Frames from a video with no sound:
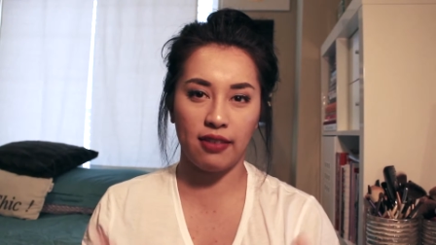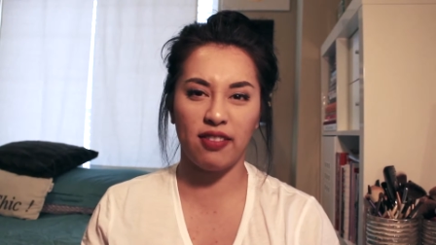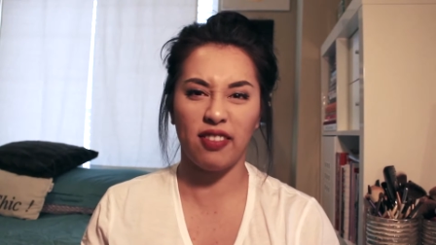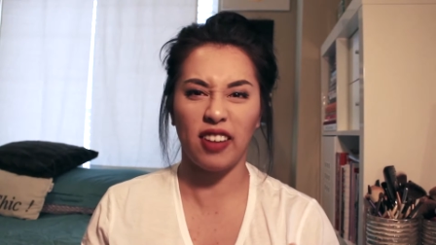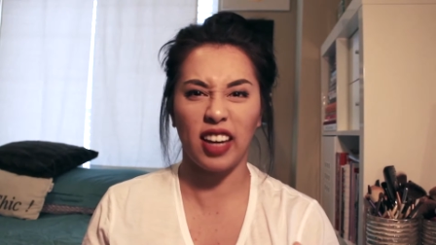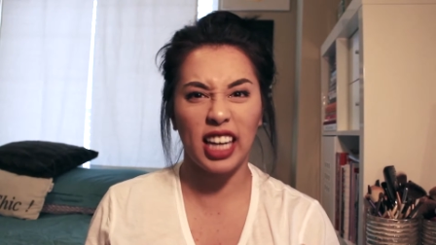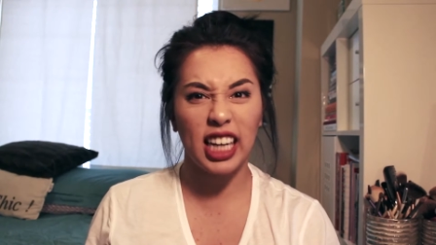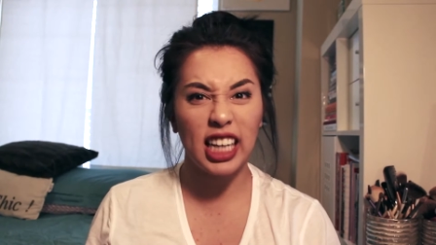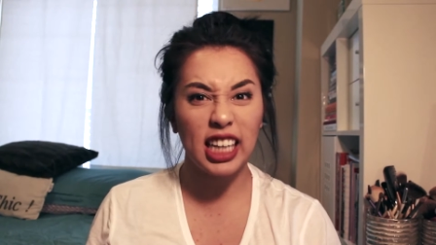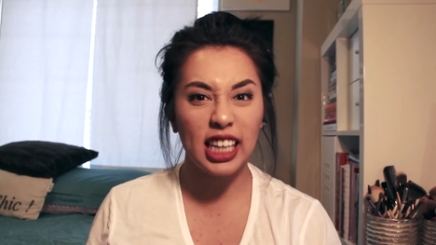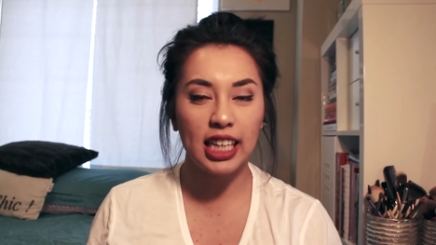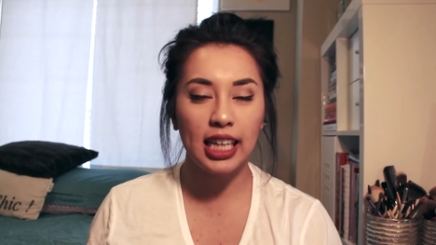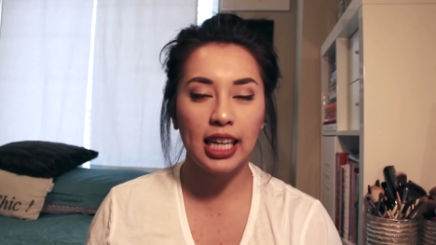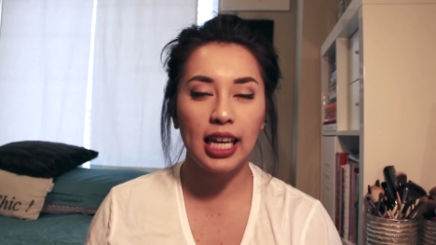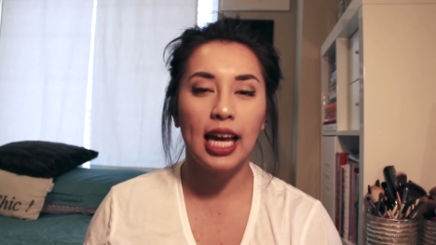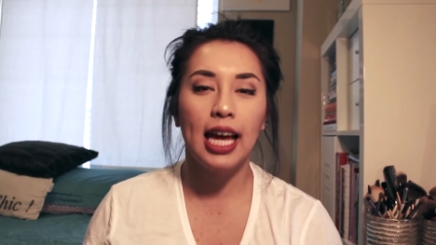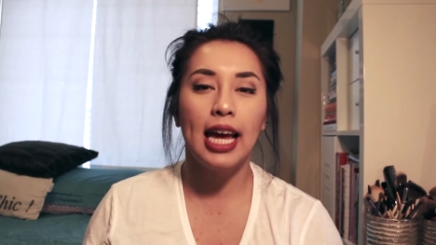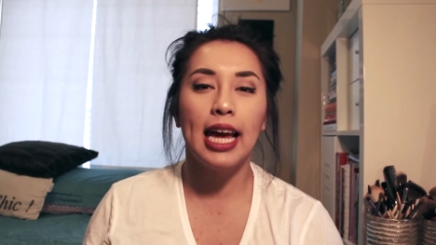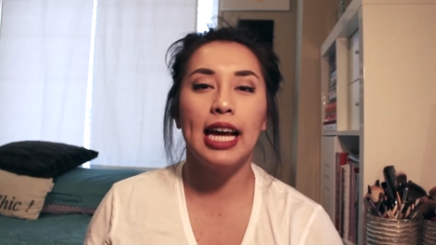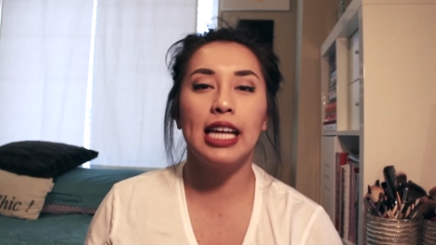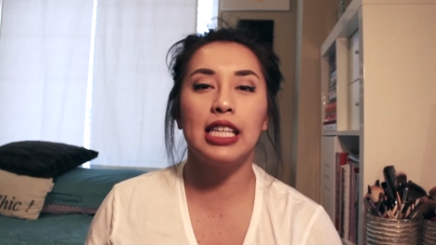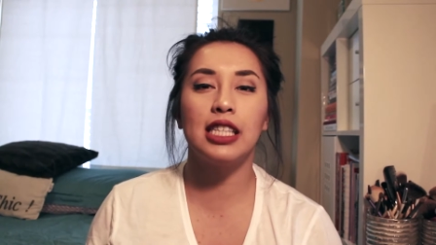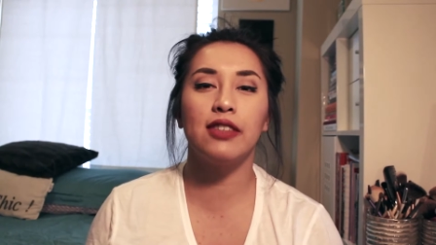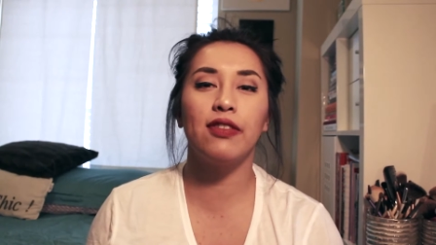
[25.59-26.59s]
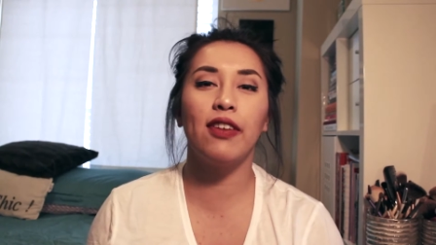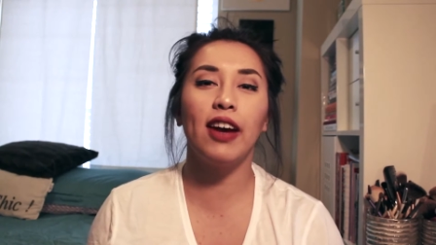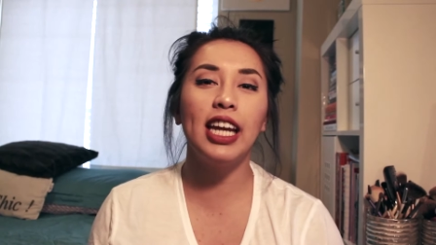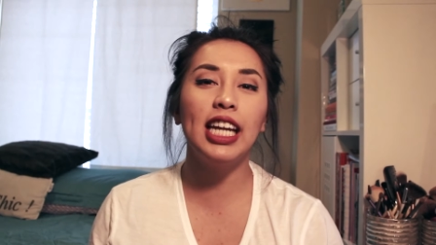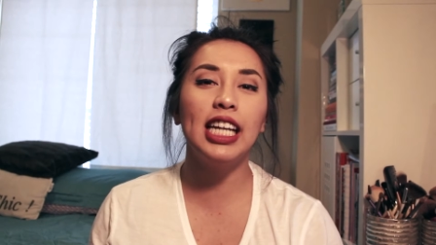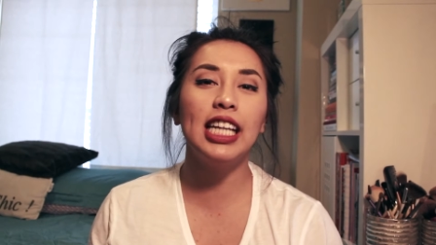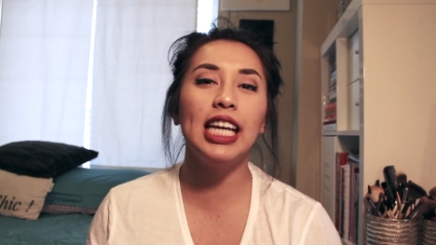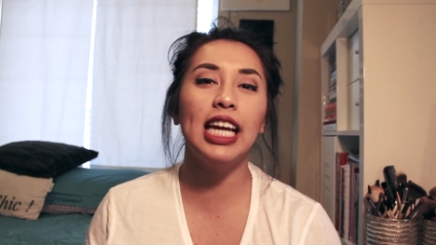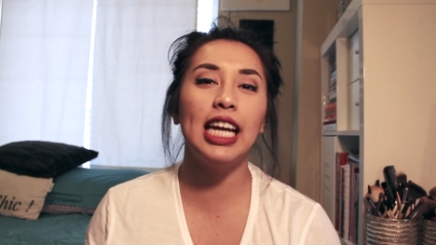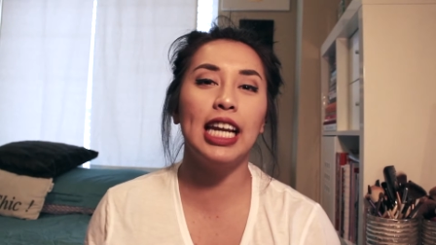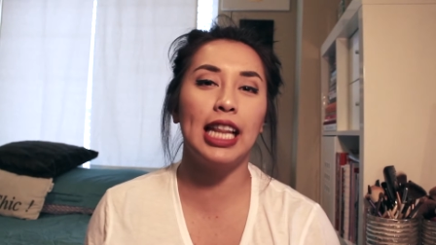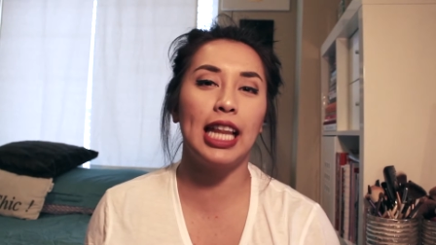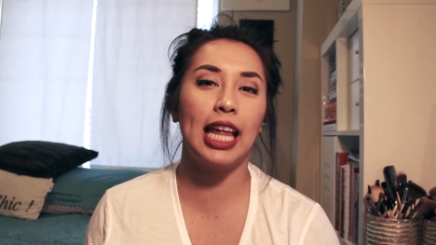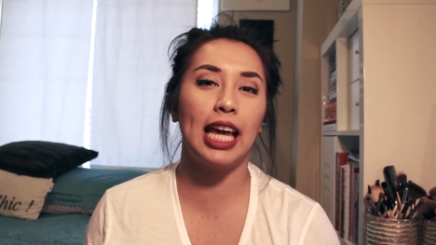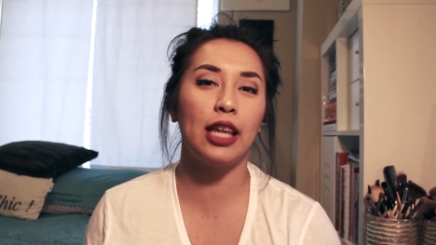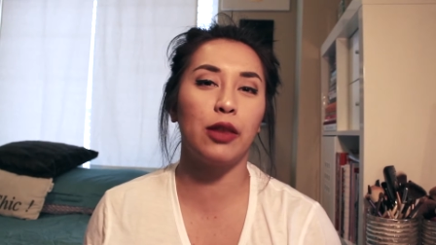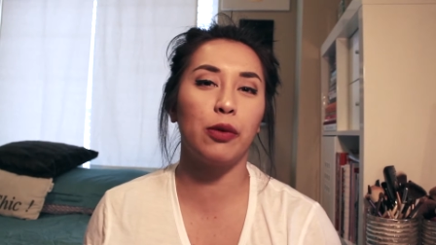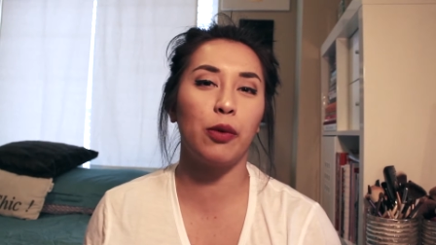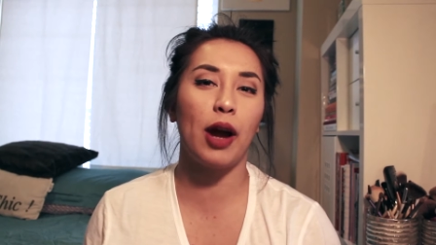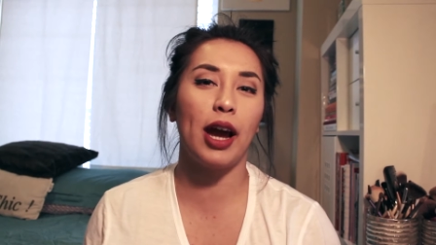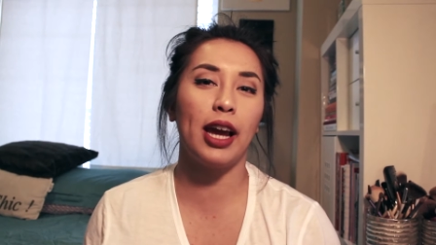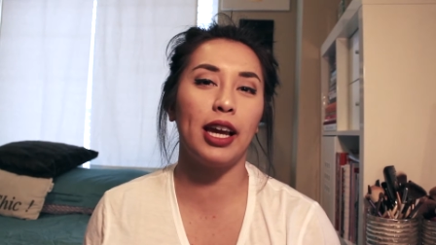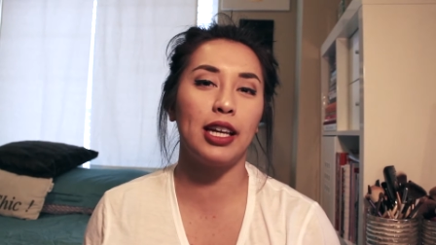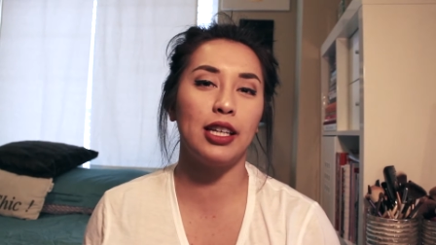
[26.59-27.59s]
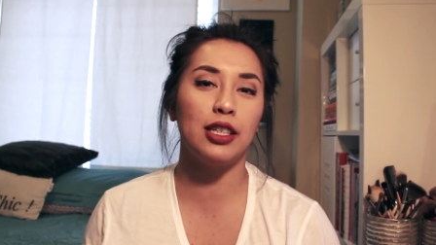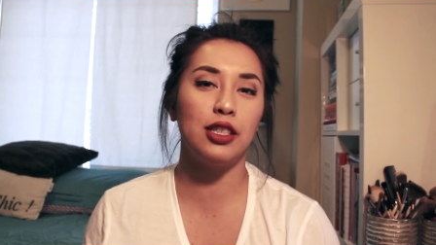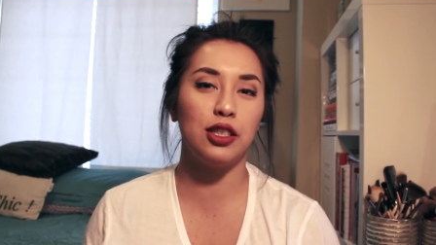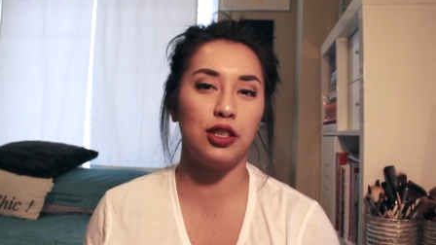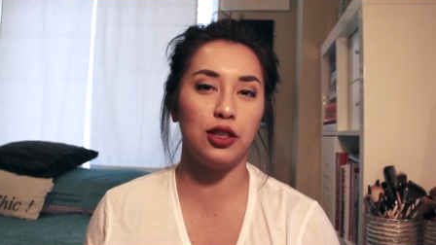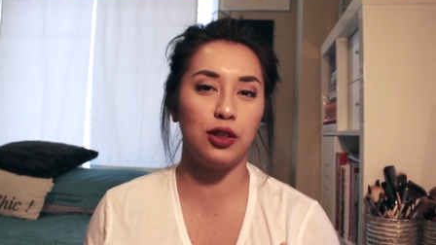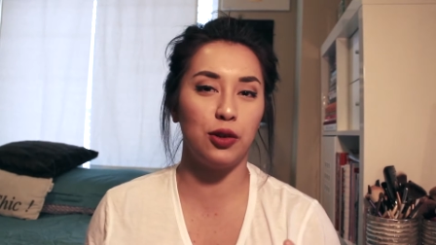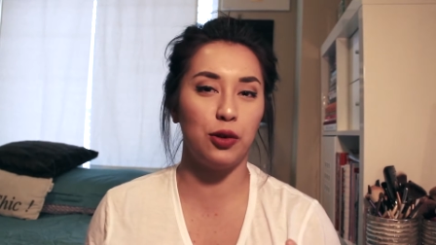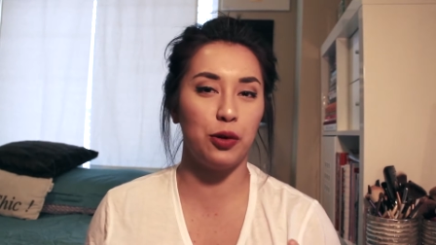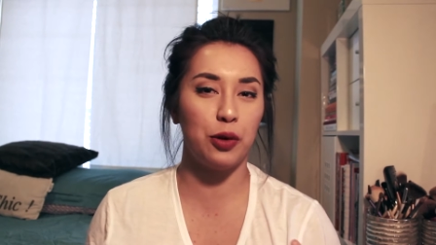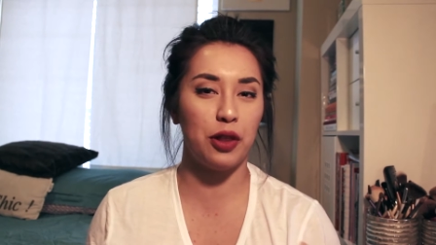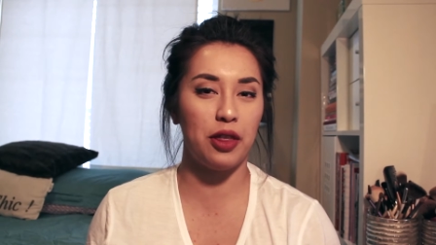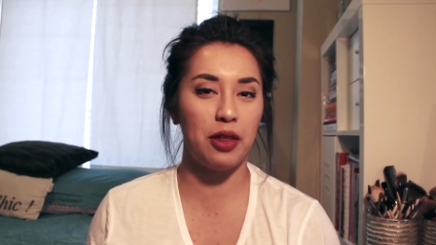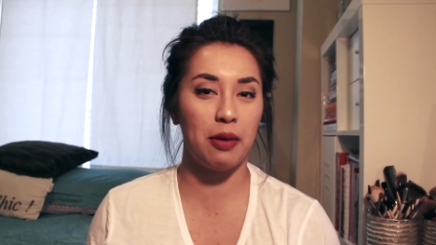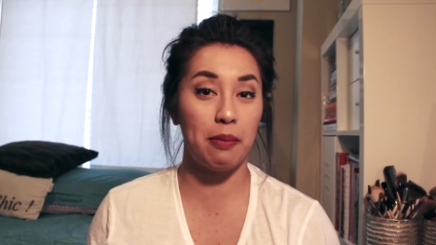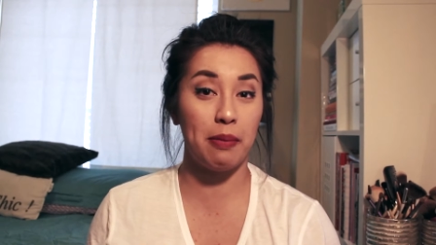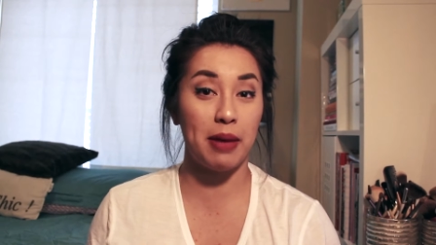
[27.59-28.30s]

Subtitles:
where I can do the